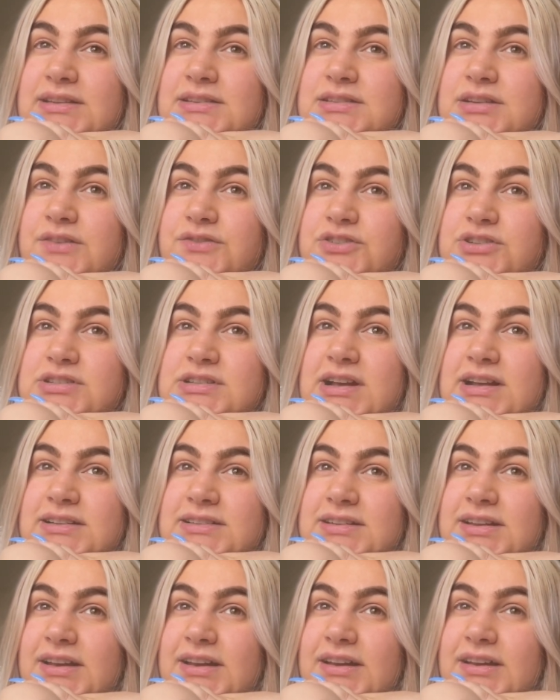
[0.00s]
So I've just had
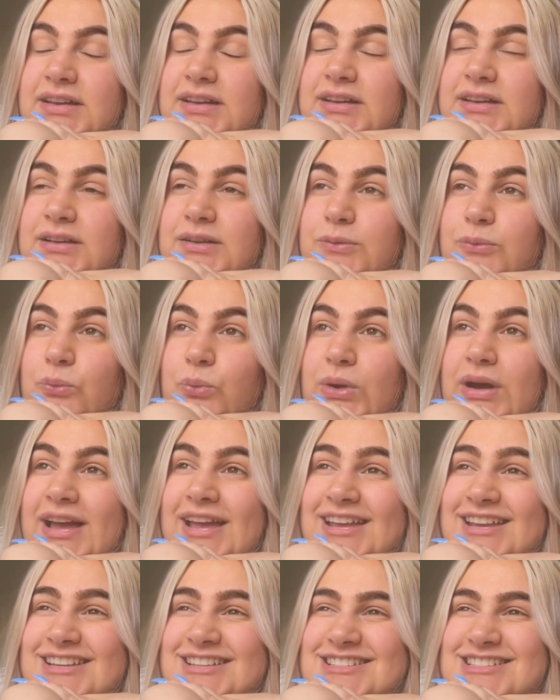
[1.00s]
to
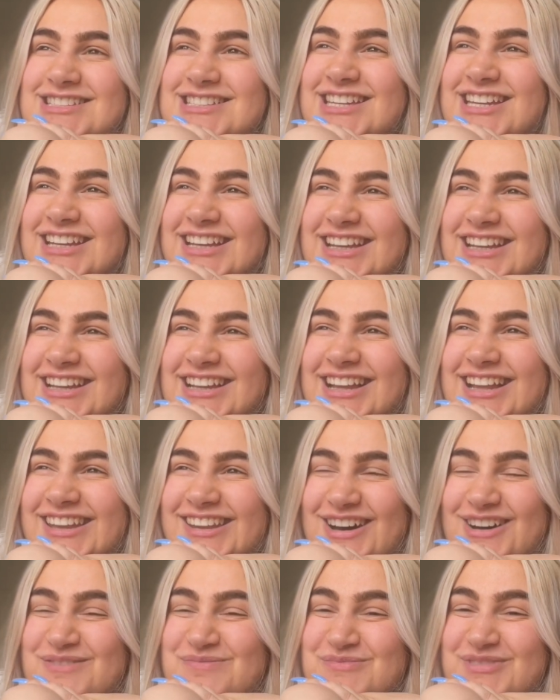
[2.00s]
waste a
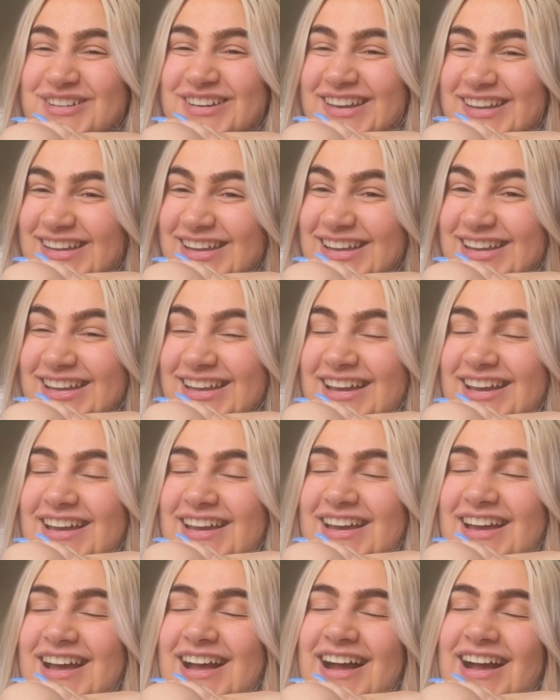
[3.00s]
lot of money
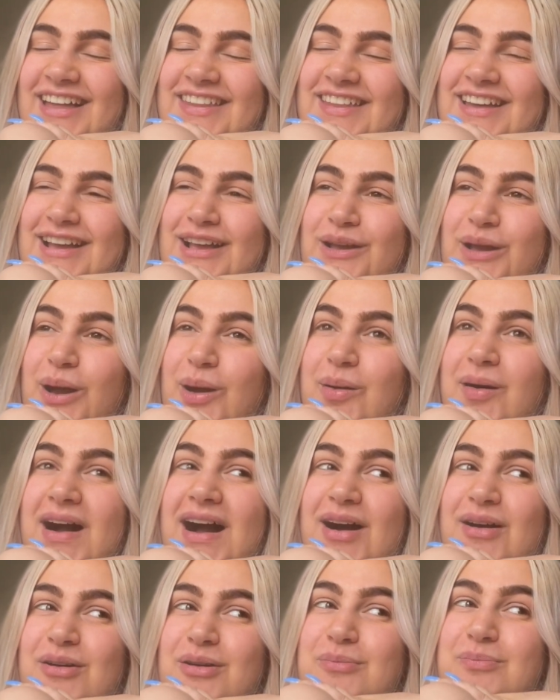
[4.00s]
and then go
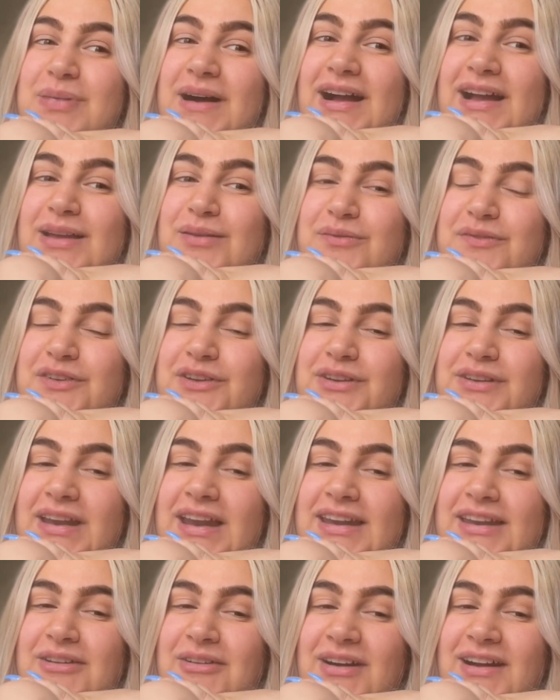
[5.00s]
out and buy him food
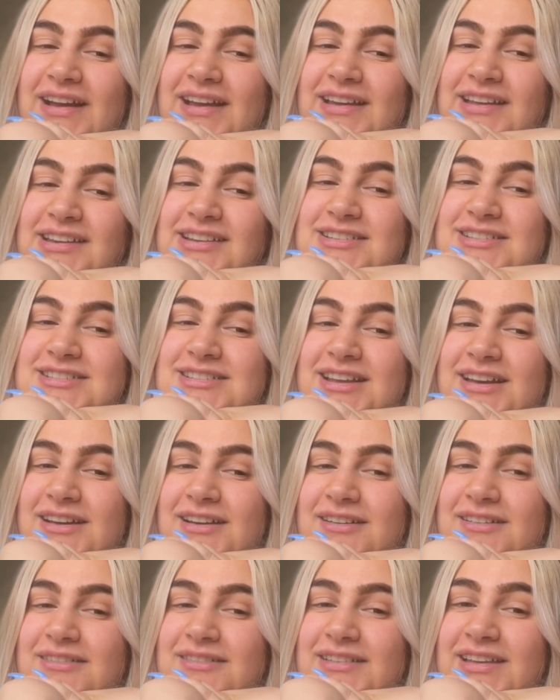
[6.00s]
anyway.
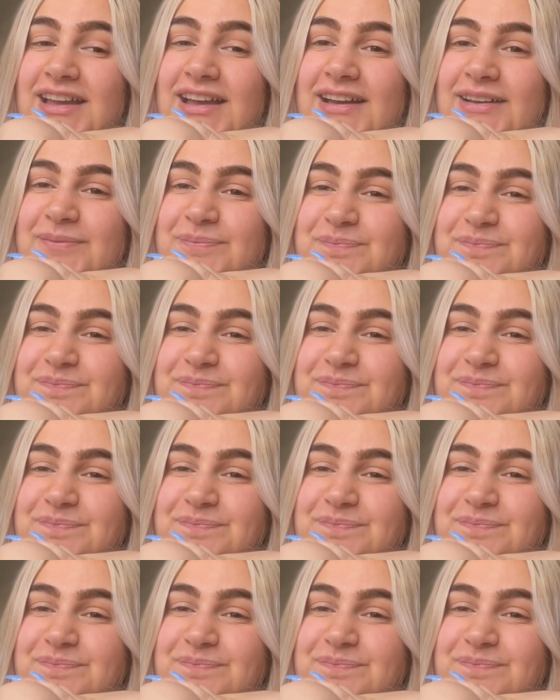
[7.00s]
So yeah,